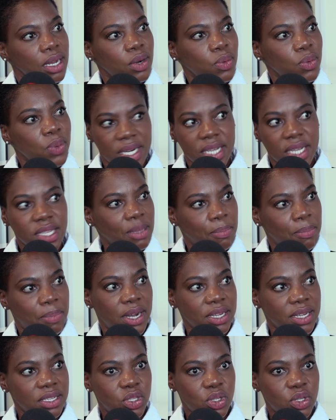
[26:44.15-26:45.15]
We lead the
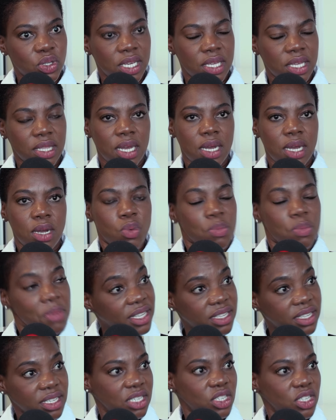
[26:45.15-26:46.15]
party together. We
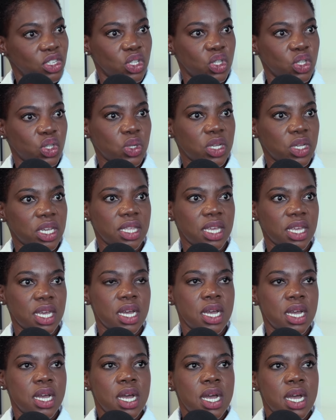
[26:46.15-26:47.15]
make decisions together.